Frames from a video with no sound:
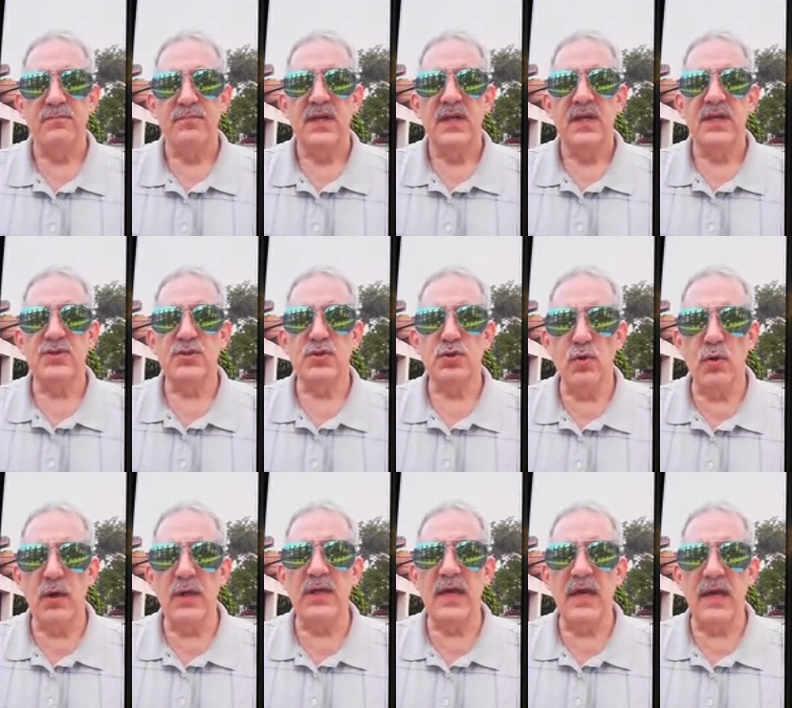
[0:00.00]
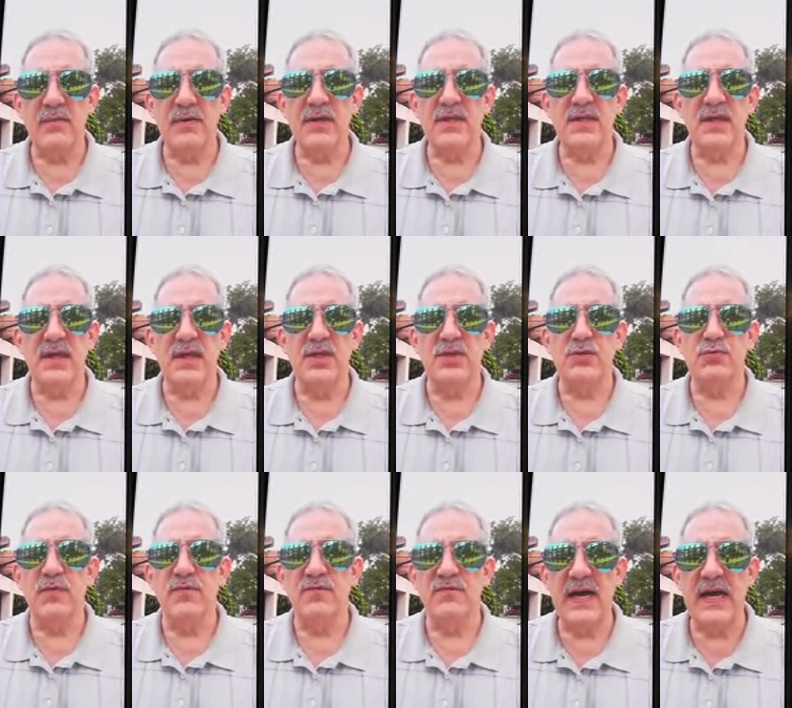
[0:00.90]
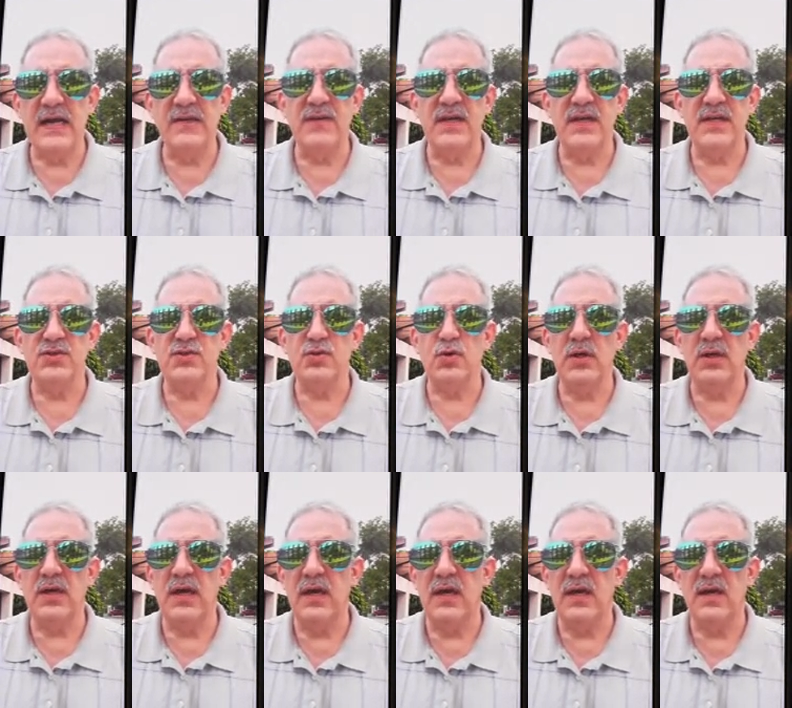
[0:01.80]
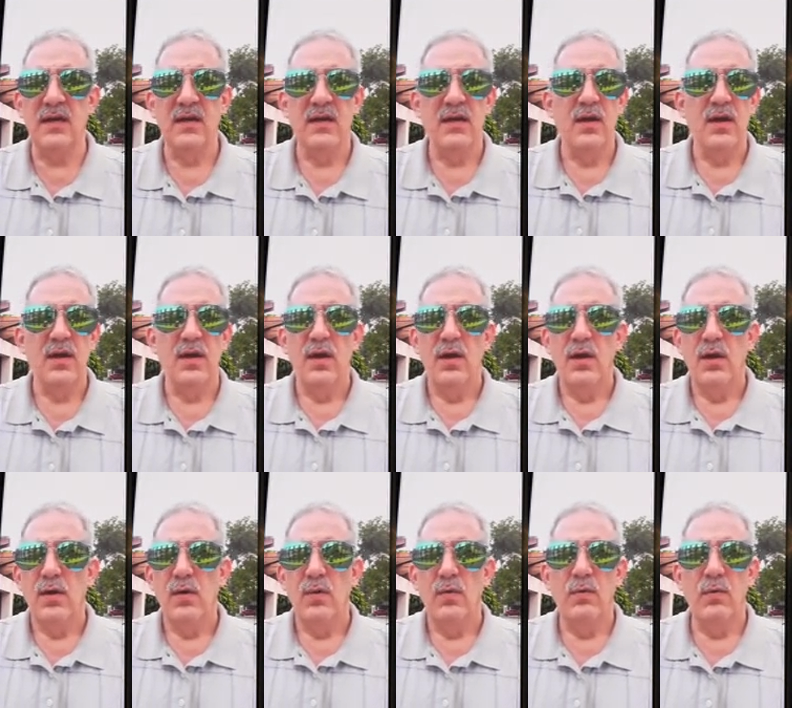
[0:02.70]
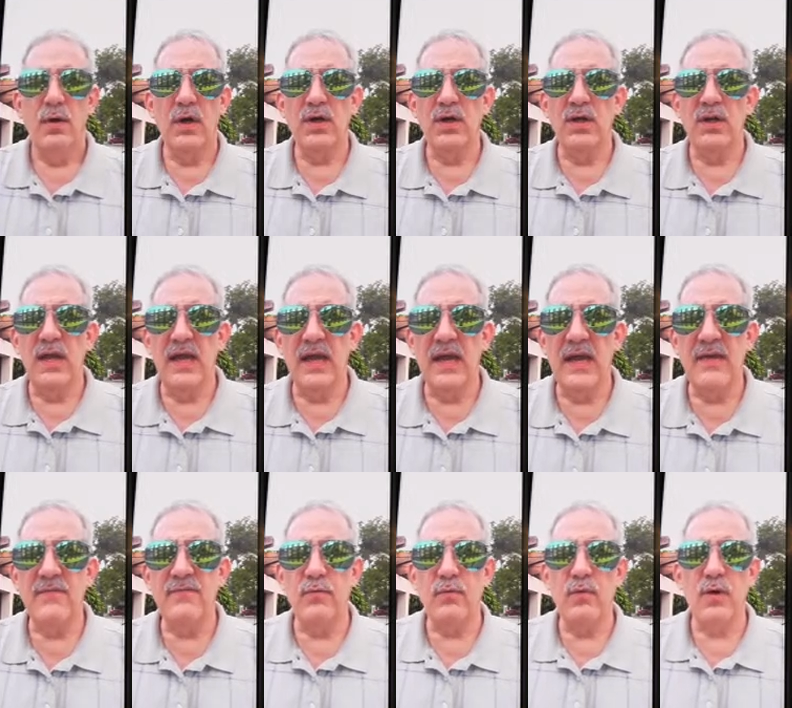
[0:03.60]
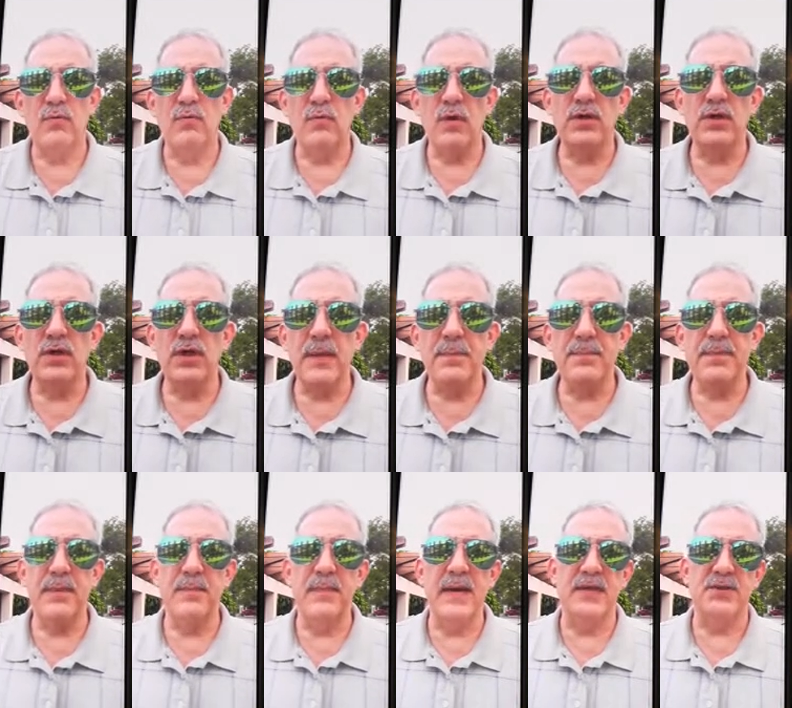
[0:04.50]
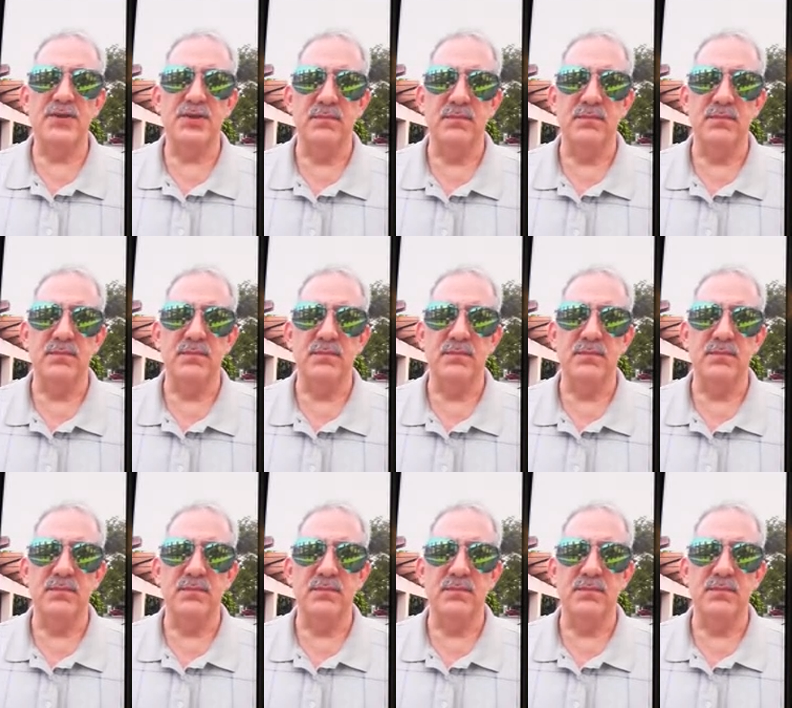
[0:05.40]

He's doing everything. He's reviving. He's doing. What could ever, what, what could not be imagined?